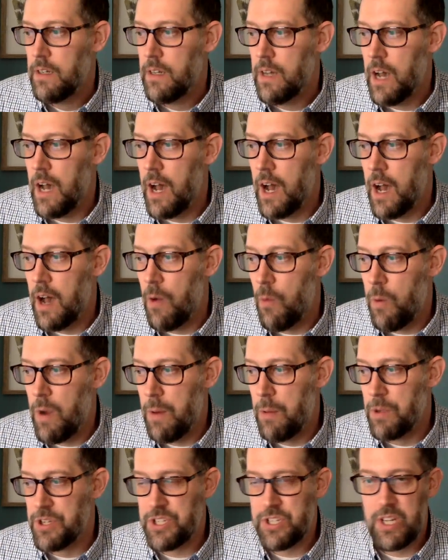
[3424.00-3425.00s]
We
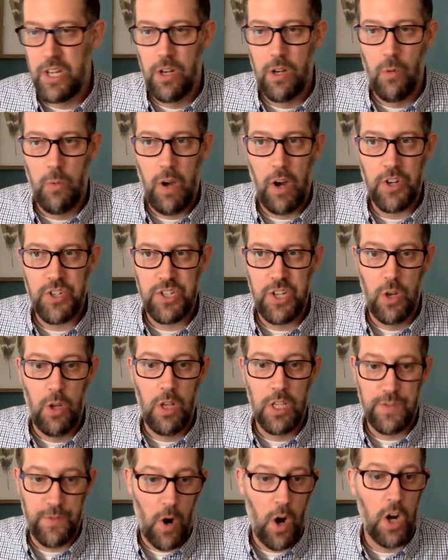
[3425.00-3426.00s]
are still,
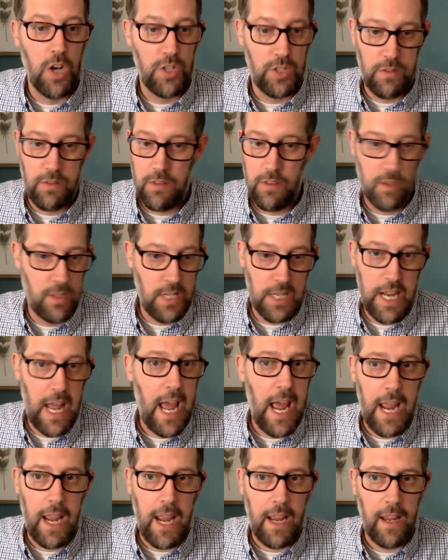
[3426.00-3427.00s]
as far as
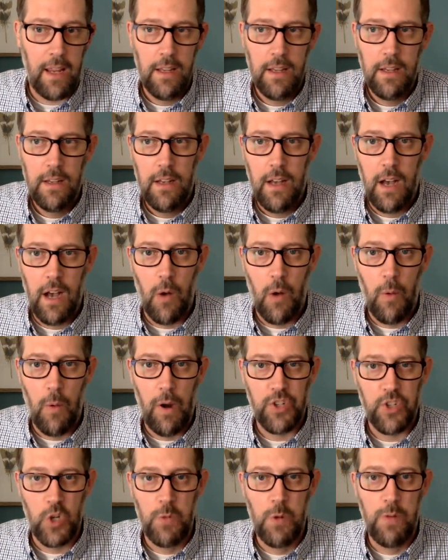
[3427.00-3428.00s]
today, we
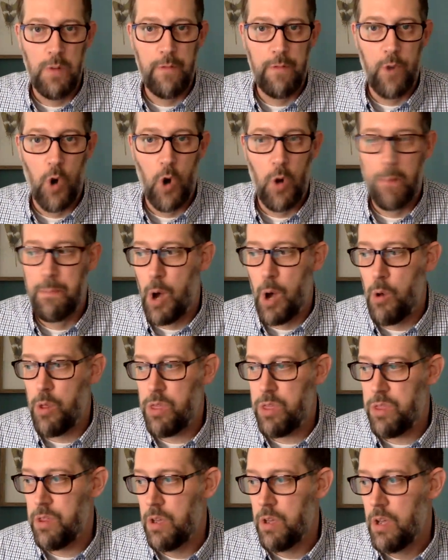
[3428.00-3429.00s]
are still moving forward
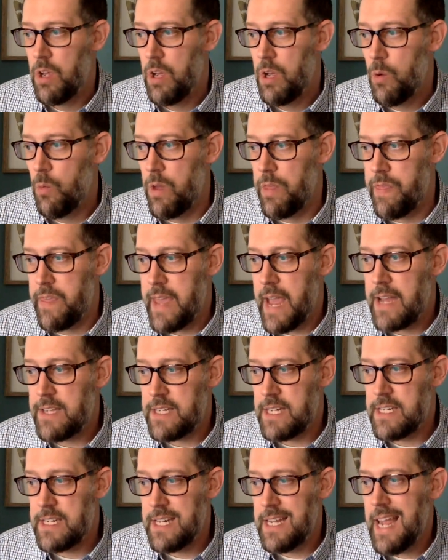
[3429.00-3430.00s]
both with the
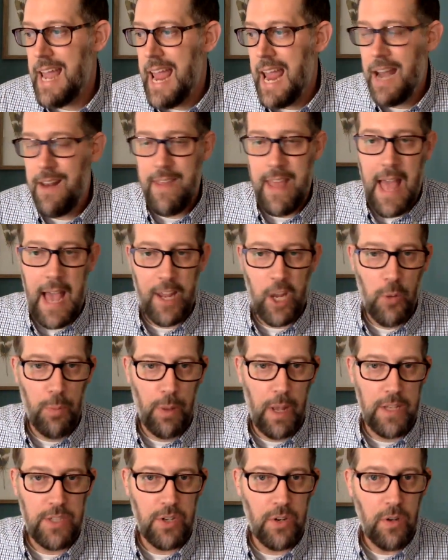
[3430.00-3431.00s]
ACT and the
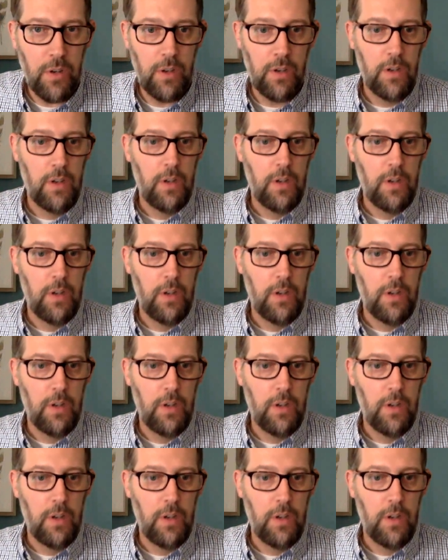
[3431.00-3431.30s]
AccuPlacer.